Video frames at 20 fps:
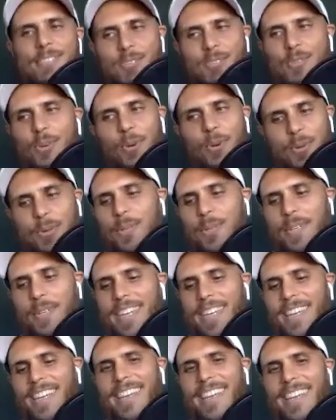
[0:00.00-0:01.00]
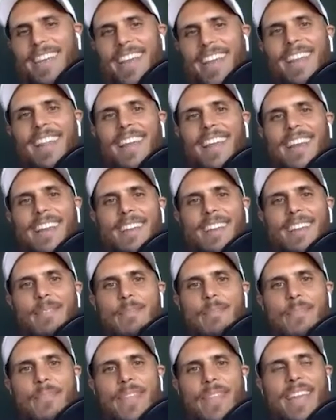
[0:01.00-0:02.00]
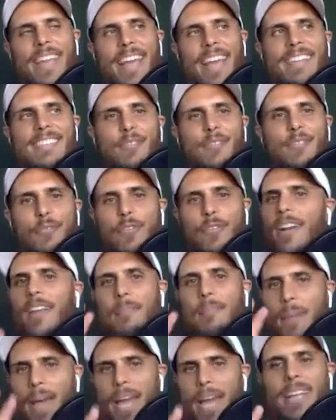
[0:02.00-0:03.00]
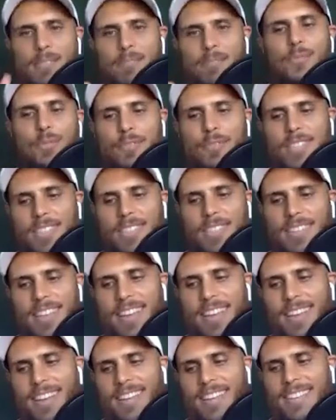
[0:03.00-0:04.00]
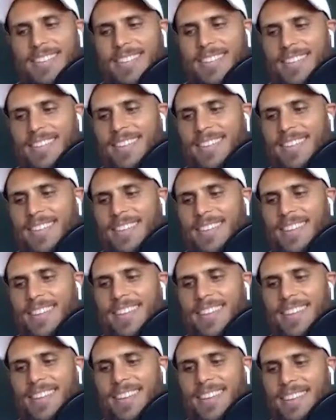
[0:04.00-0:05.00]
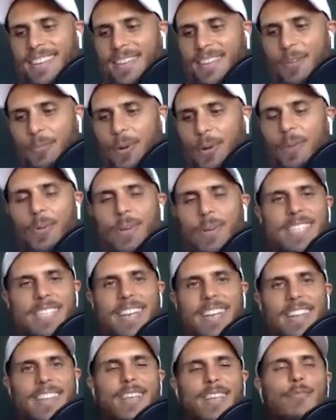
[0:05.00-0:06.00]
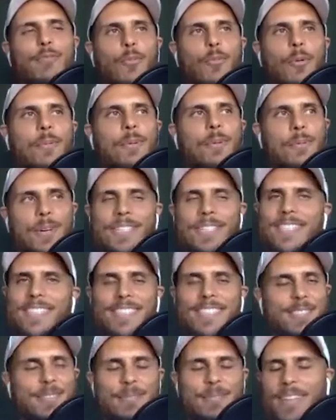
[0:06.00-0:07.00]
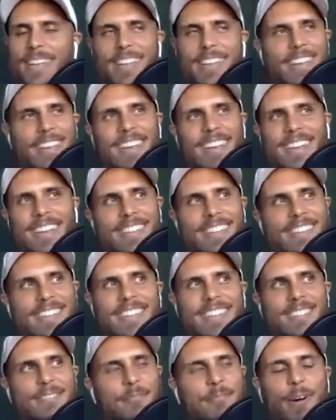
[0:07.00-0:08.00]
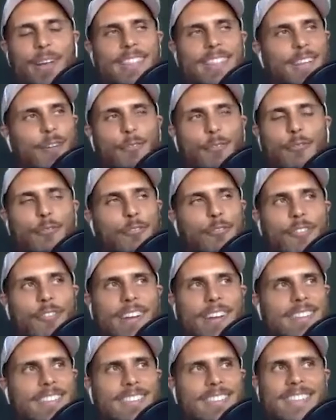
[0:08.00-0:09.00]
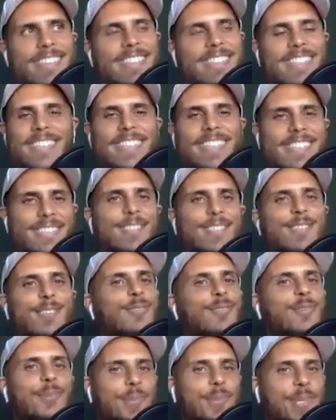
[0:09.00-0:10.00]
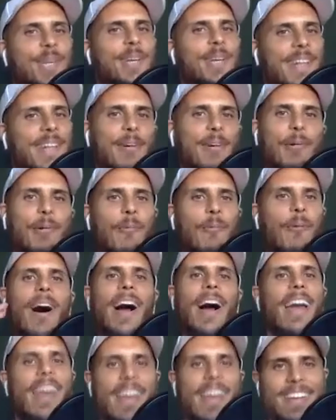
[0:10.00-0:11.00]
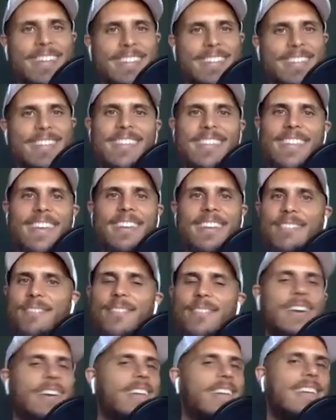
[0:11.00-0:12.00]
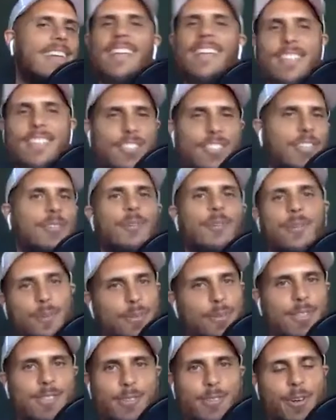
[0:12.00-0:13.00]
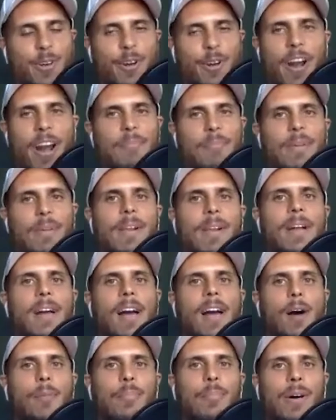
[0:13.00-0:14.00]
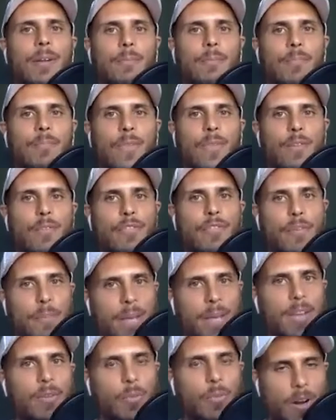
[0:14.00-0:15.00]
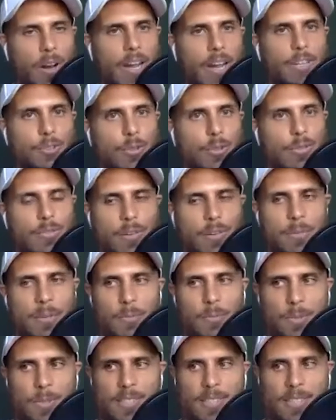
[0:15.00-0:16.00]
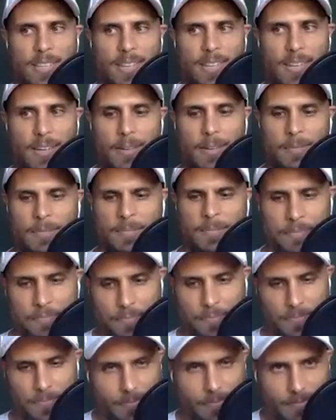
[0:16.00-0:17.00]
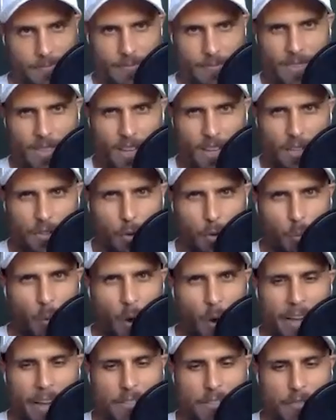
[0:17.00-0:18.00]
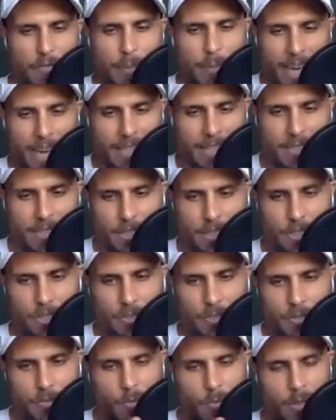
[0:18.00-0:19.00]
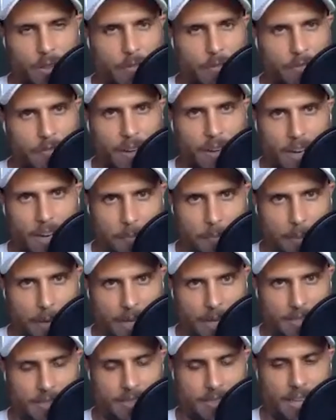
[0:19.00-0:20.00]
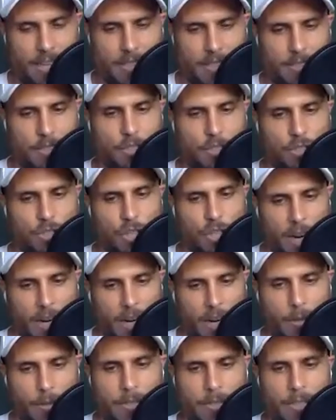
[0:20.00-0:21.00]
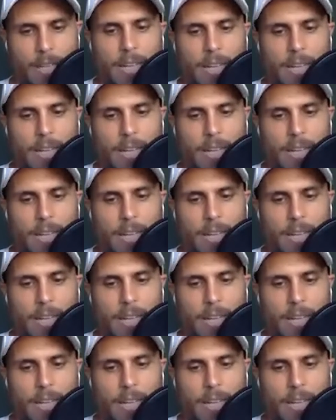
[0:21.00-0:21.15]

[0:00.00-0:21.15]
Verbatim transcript: so good. It's a fucking man's movie. And, you know, once again, I think if a woman watches it, she'll be like, what the fuck did these idiots just do? You know, like, why did they fucking kill each other and all this sort of crap? But for me, what I drew from it was like the rites of passage, what the father passes down to the child,